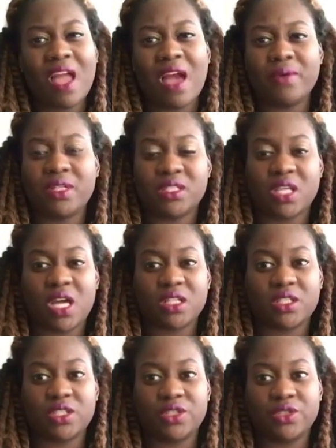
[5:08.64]
I want to
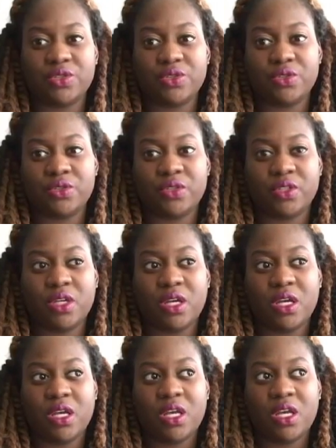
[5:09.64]
talk to you
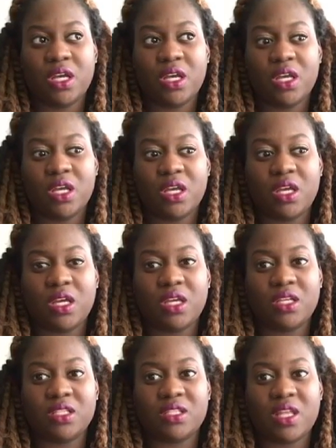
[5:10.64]

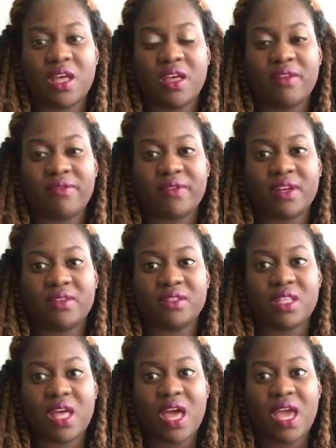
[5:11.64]
and stuff. And I
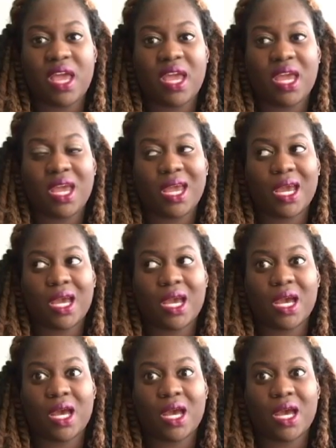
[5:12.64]
was like,